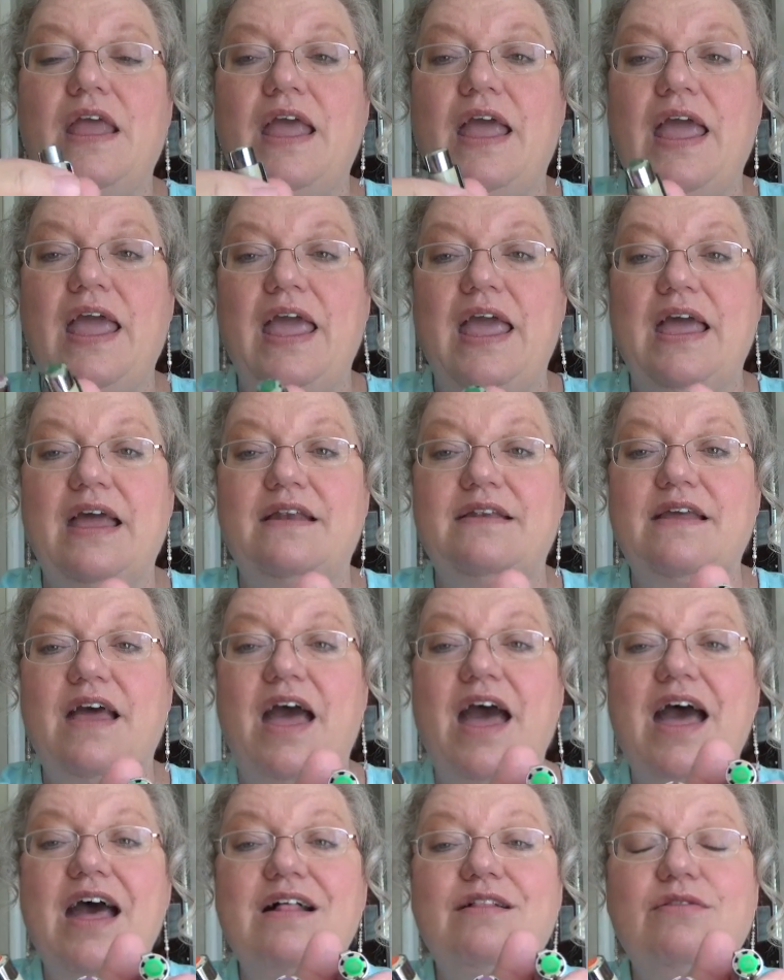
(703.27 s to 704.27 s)
And
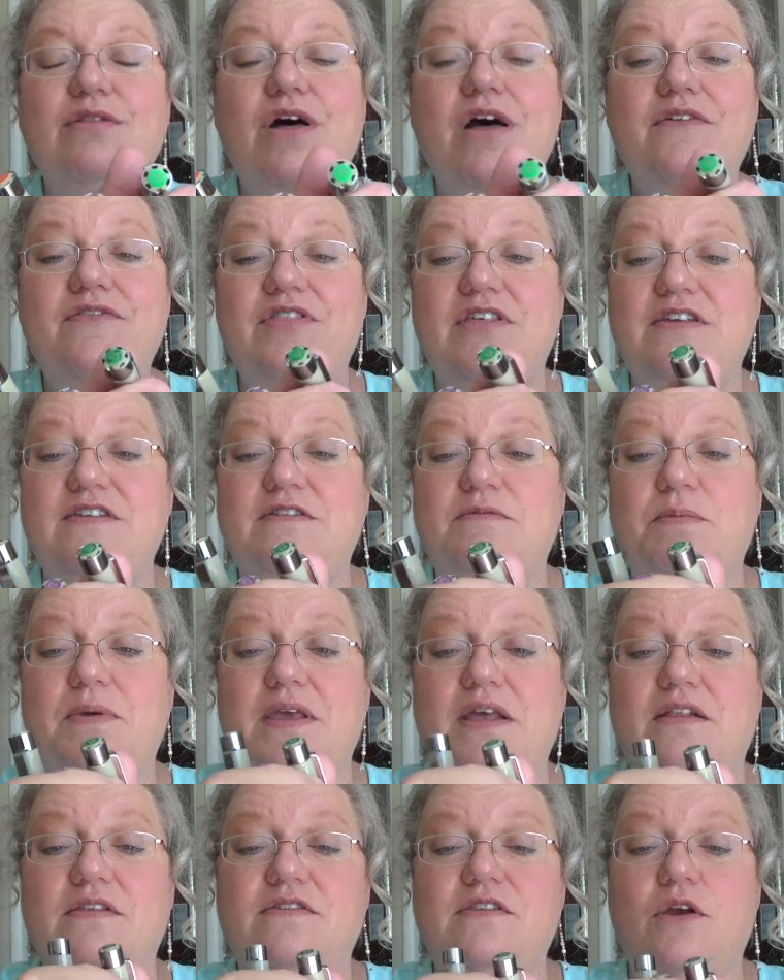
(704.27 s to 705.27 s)
I love these
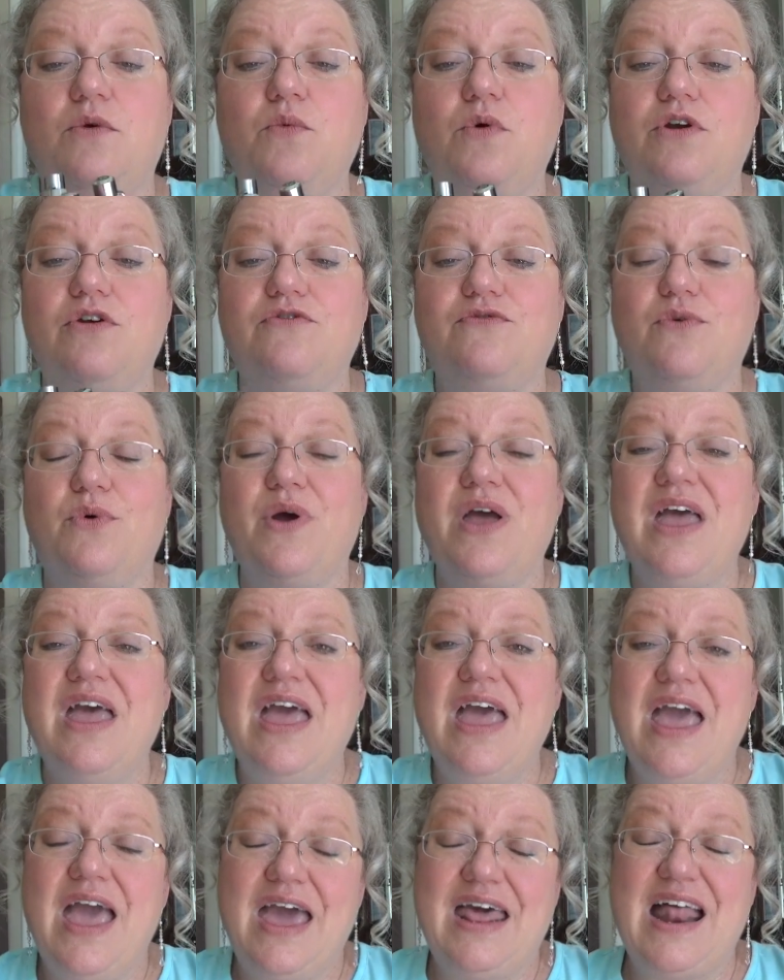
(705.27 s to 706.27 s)
pens. They're wonderful.
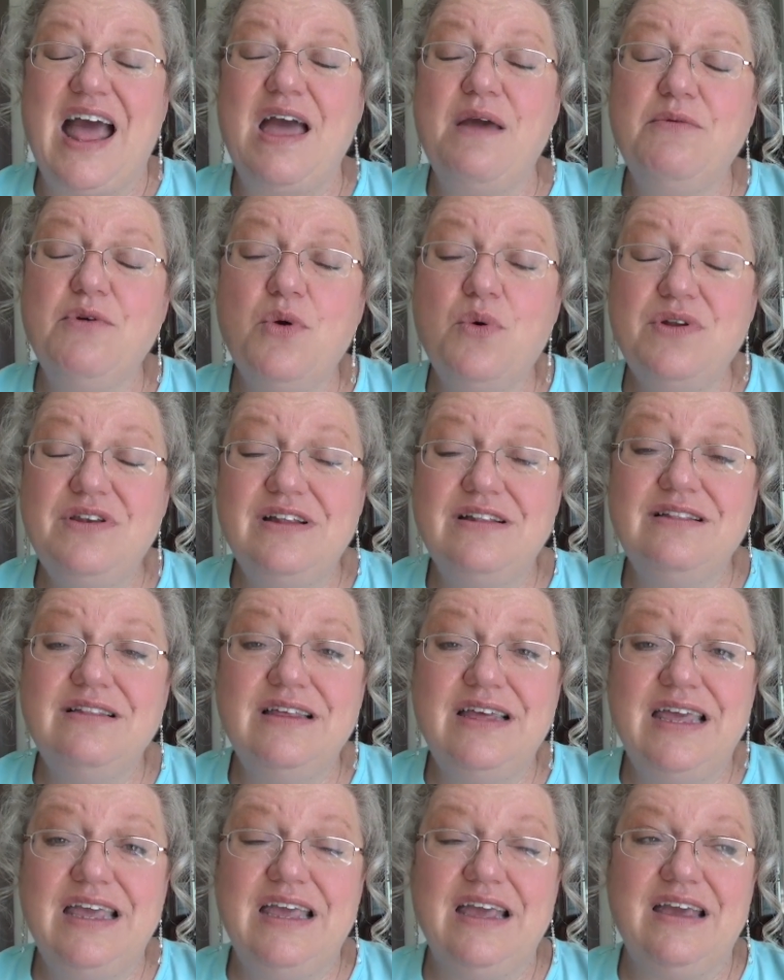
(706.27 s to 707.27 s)
And I'm going to
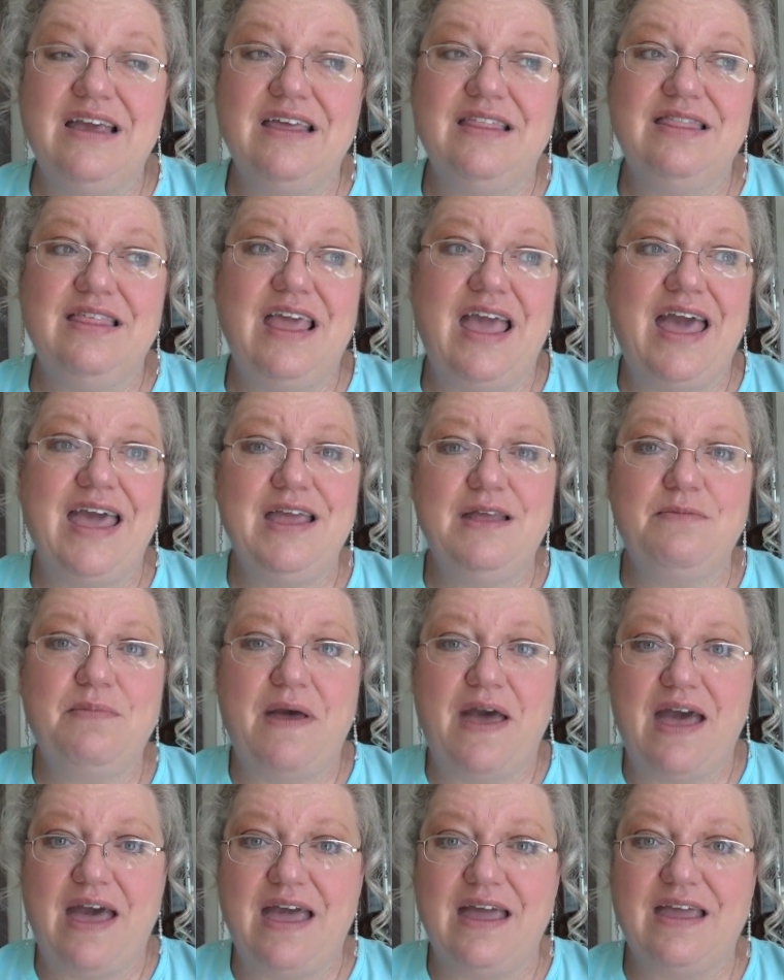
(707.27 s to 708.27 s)
link the
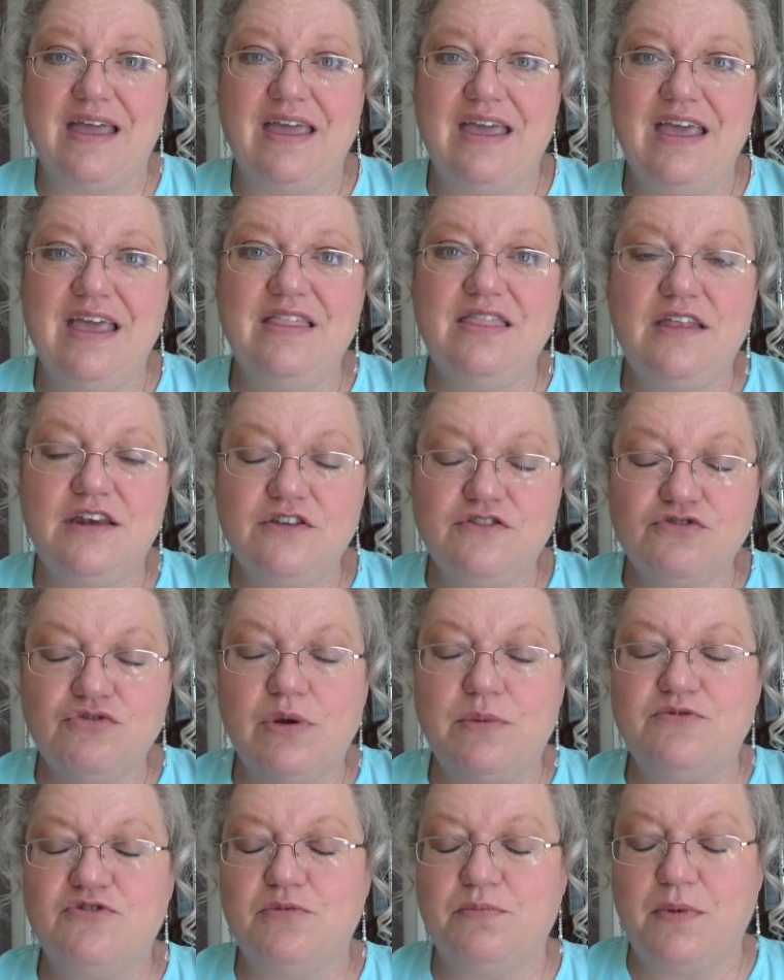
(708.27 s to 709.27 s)
8-pack in the
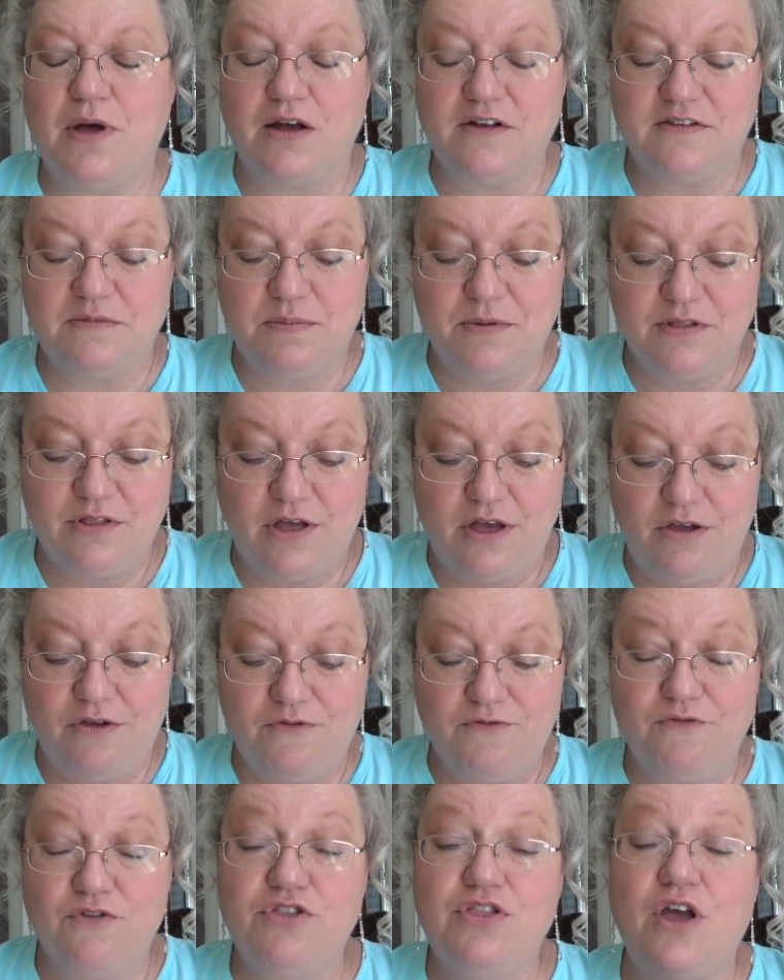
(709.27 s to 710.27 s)
description box below
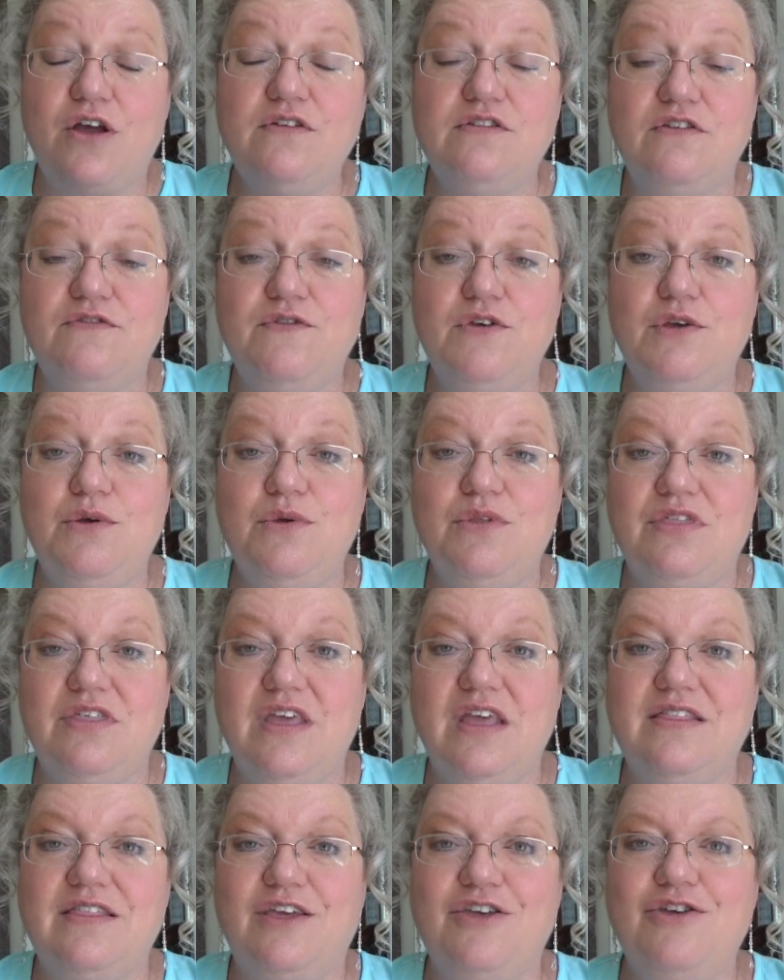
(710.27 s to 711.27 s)
for those of you who
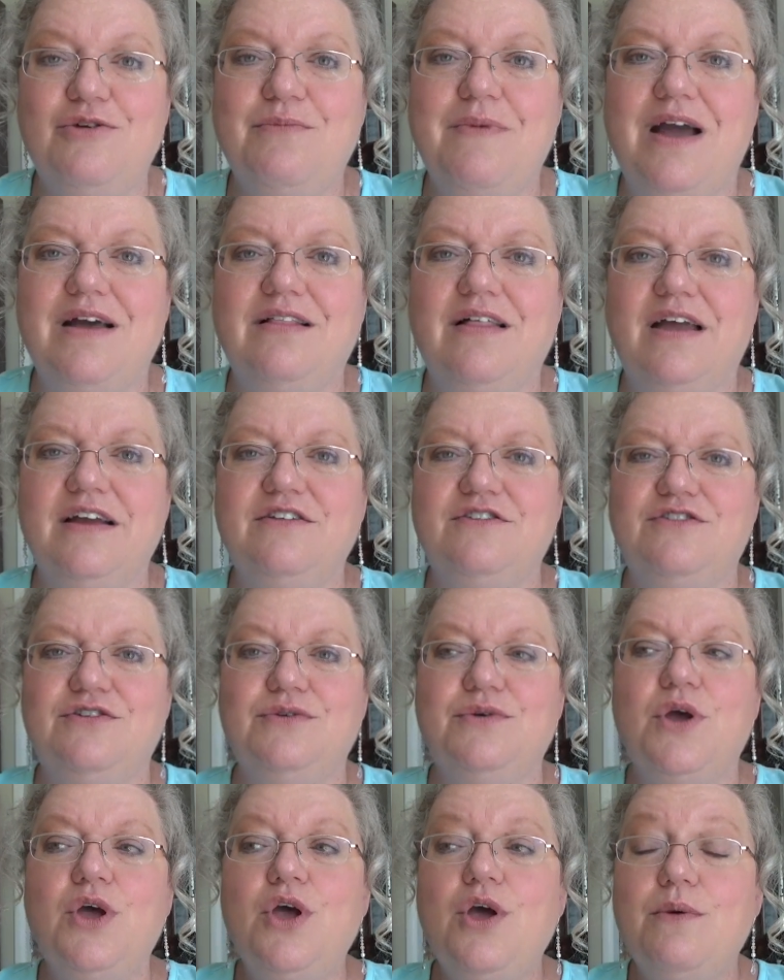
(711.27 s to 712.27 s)
think that you might like
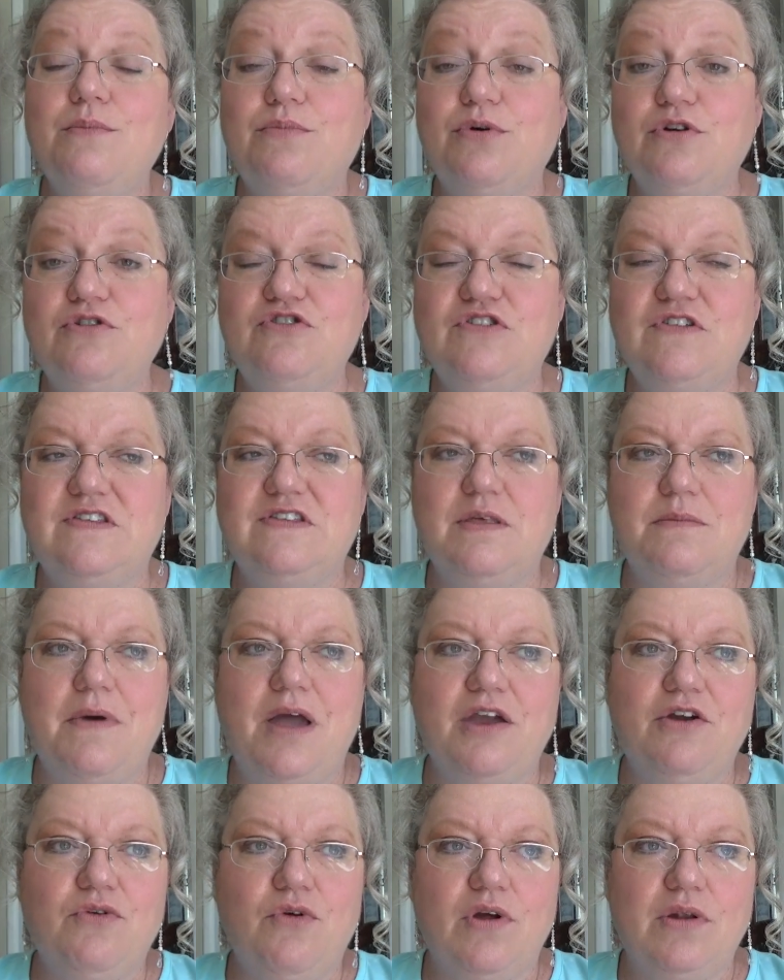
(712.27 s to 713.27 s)
to purchase the
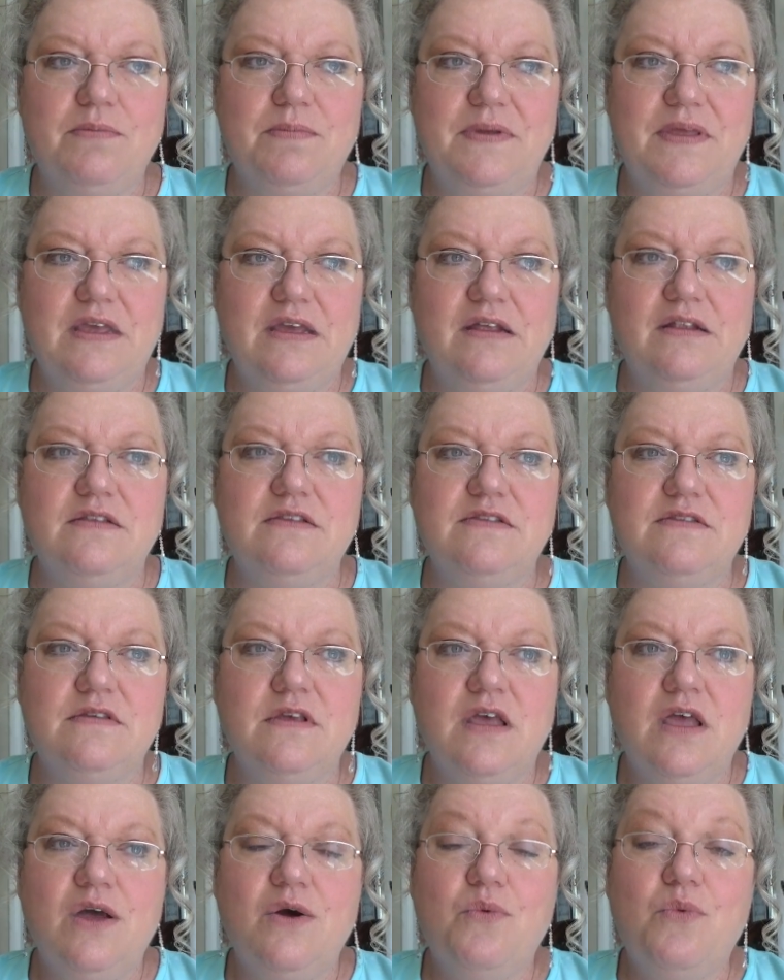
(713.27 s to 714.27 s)
Micron pens
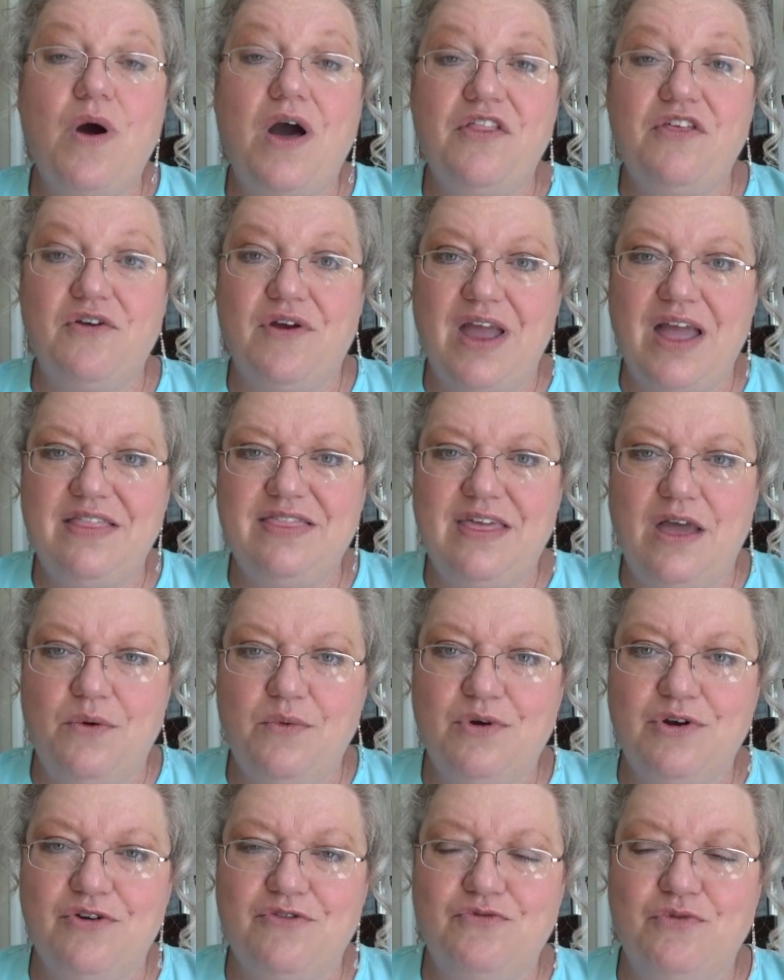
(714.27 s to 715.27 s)
while they're at that
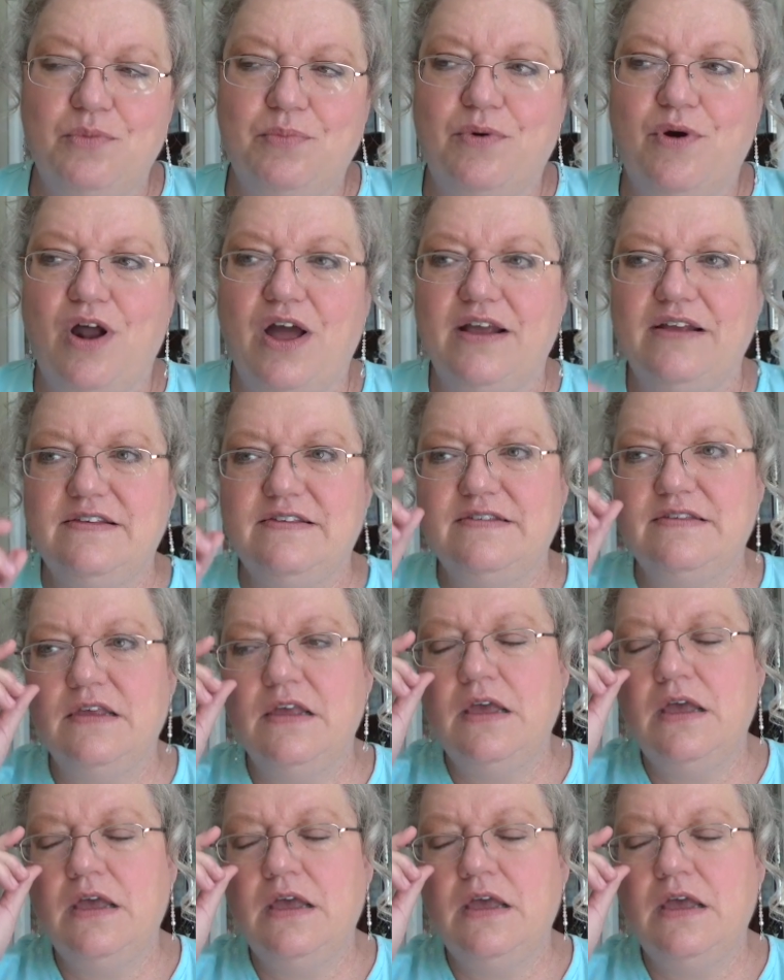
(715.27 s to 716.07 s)
wonderful price.